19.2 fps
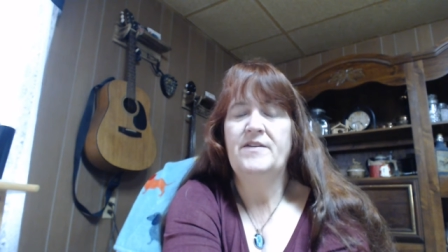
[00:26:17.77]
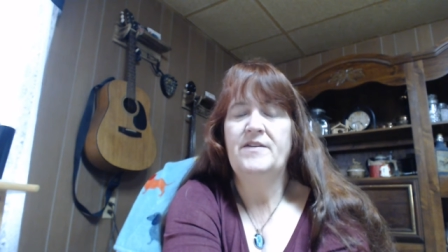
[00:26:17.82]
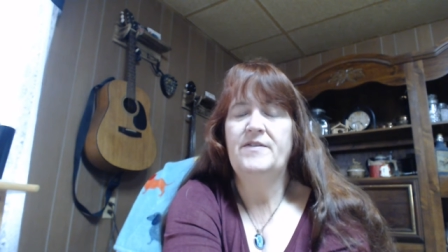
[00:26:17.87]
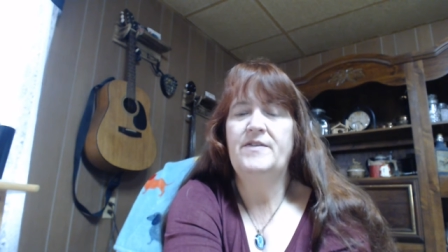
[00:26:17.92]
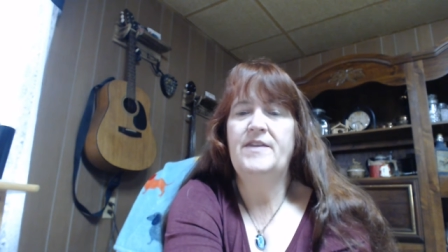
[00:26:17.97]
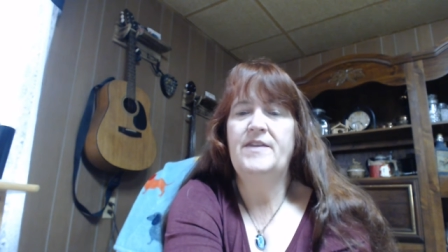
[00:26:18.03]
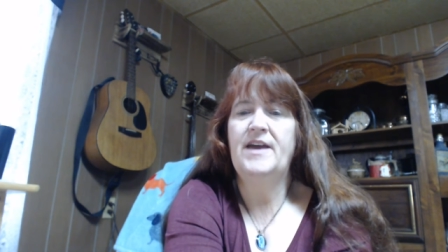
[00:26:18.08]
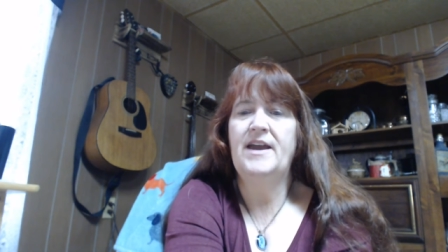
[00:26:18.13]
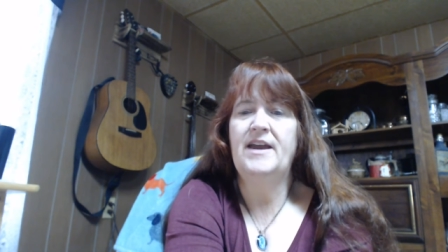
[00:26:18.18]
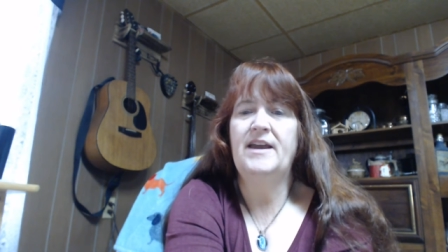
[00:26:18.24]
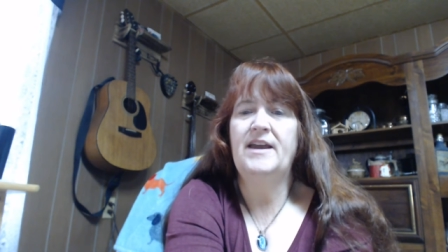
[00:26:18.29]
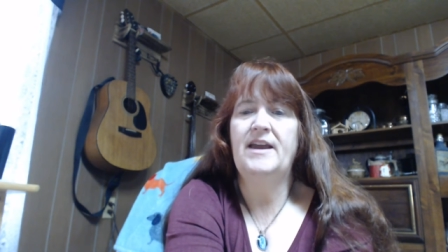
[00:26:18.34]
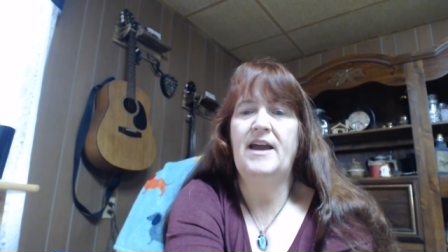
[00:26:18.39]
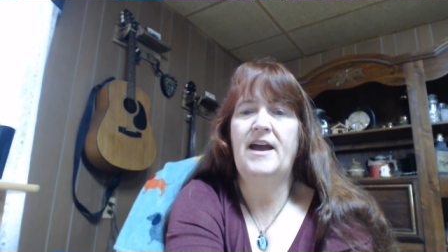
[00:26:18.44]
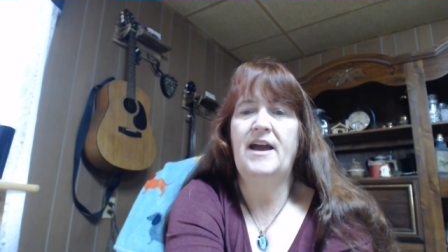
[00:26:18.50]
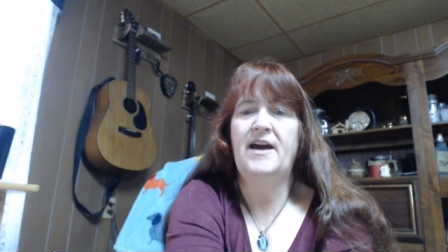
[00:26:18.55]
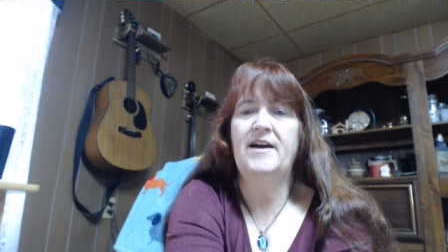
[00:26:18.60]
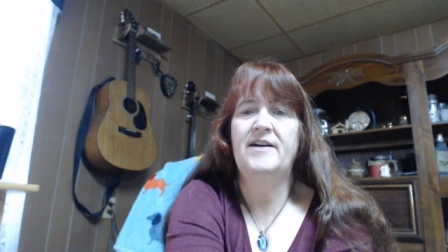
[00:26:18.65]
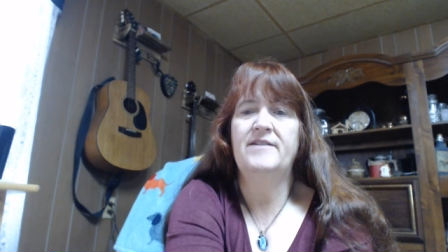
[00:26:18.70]
They
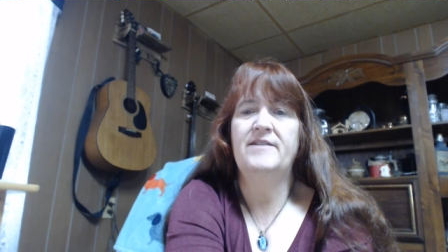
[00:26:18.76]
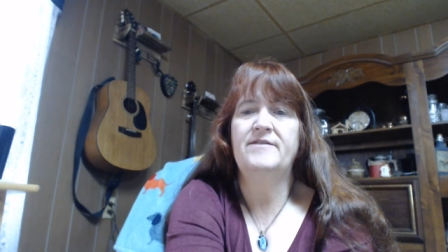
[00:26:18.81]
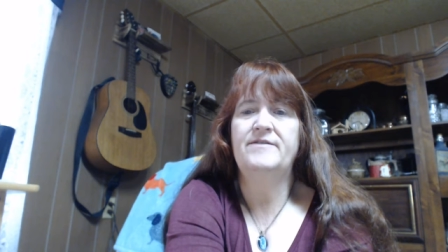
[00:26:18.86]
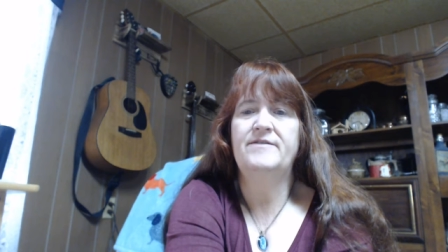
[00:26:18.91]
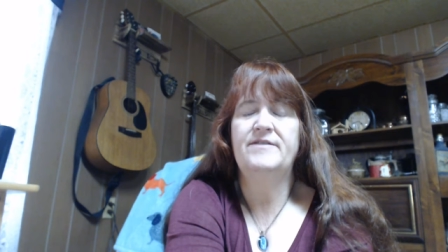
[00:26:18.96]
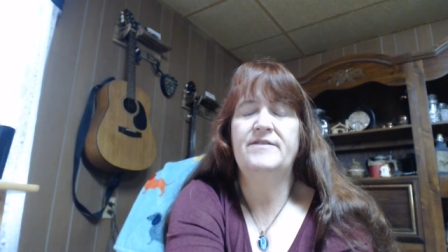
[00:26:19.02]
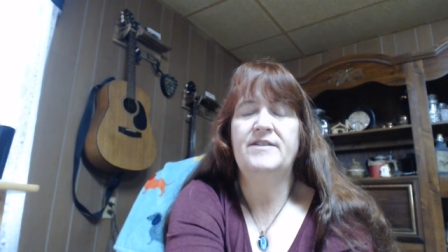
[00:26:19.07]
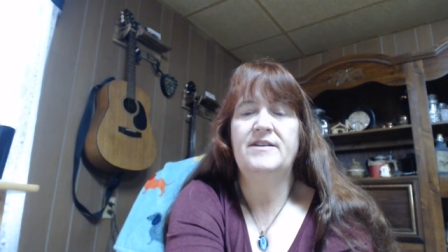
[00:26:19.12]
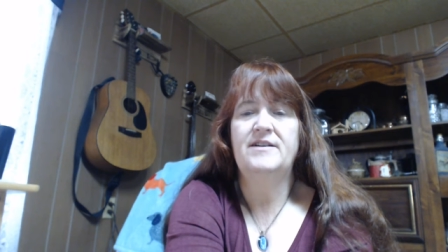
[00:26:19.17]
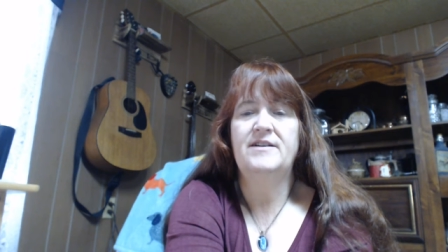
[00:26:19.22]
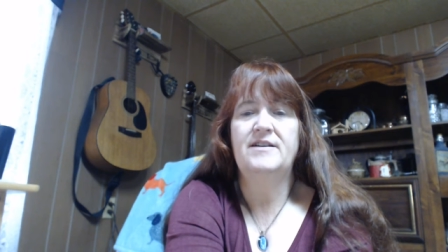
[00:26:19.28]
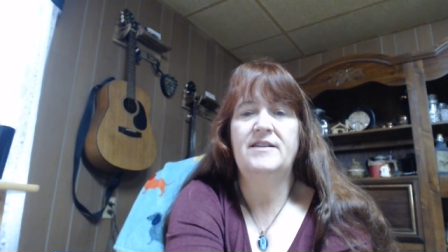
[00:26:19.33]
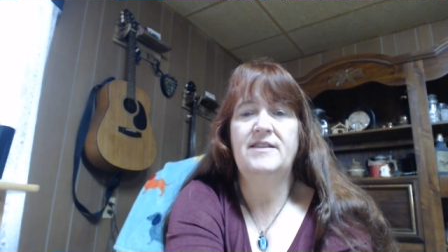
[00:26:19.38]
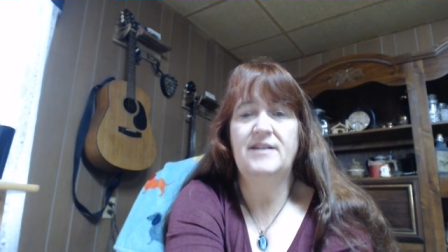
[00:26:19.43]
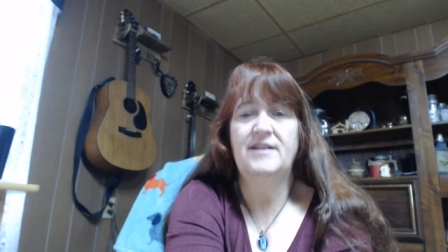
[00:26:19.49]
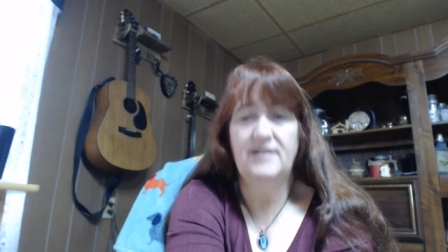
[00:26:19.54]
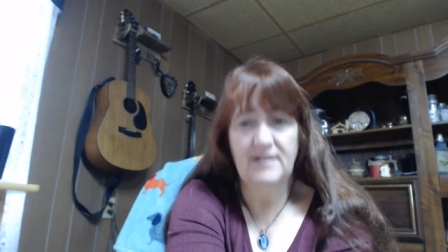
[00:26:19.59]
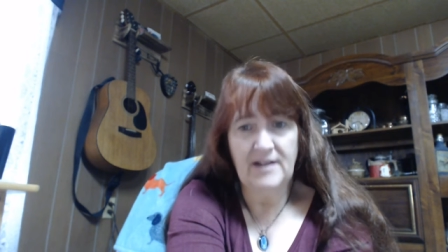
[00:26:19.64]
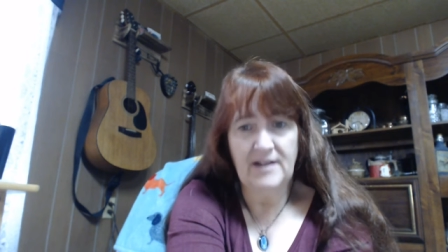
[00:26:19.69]
have
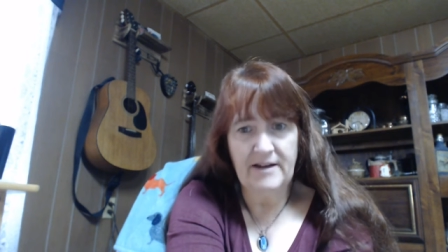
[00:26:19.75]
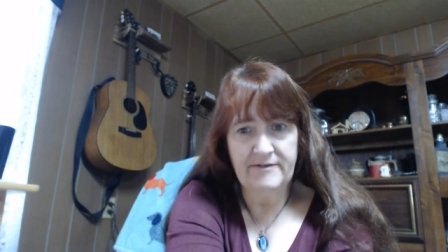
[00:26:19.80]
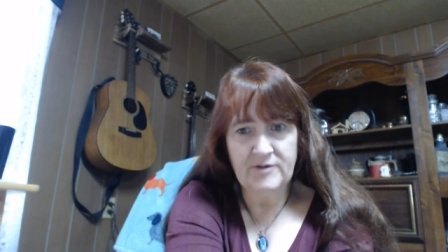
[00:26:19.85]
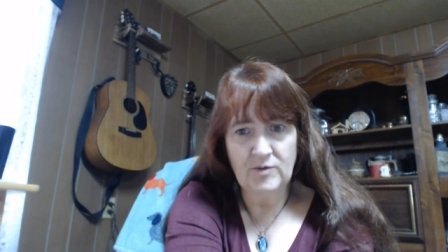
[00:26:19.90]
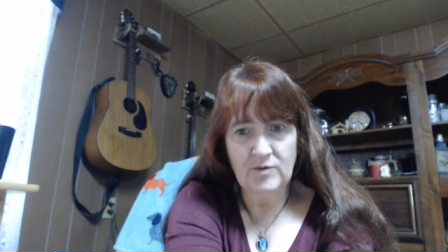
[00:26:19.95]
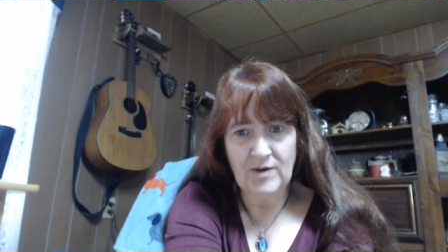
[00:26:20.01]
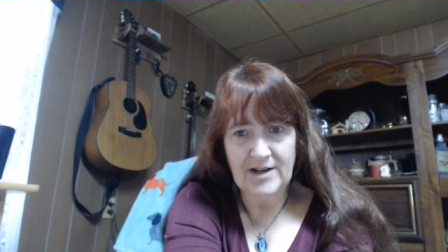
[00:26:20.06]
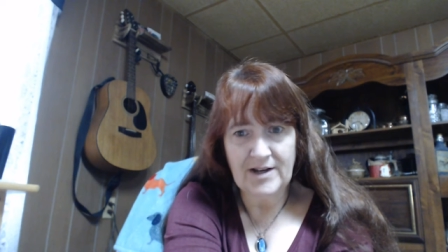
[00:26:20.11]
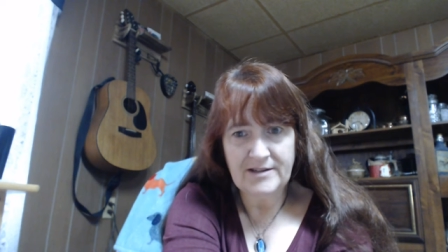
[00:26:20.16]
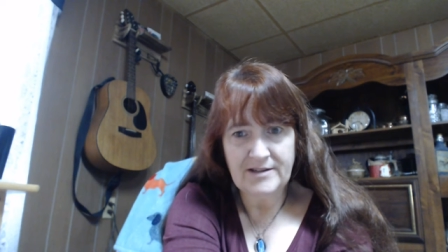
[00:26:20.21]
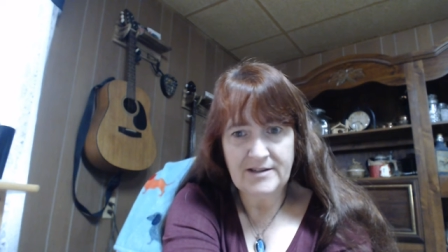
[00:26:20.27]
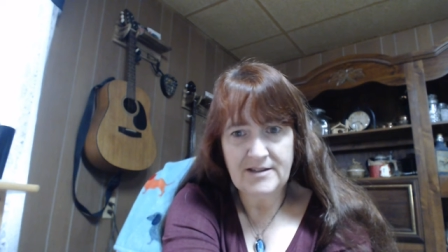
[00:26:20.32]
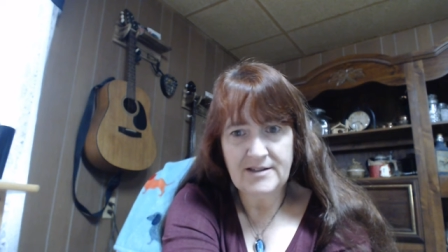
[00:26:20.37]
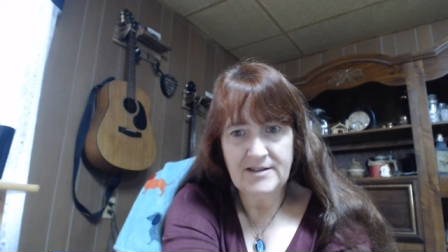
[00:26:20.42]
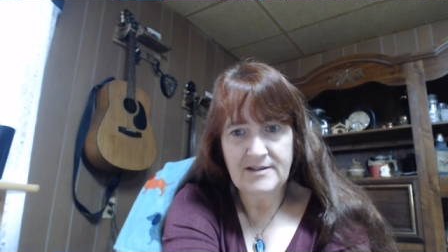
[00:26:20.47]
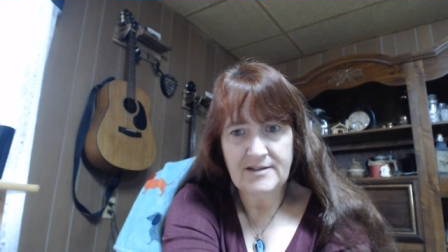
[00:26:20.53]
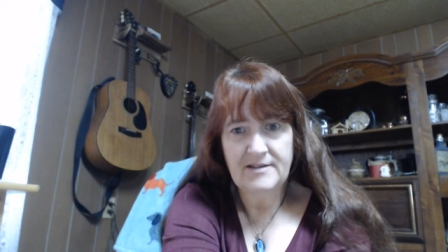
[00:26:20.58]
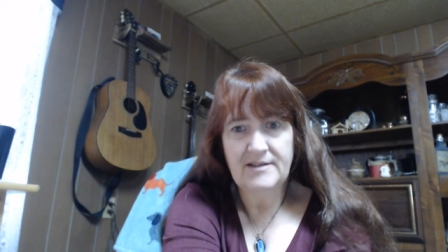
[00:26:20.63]
their loved ones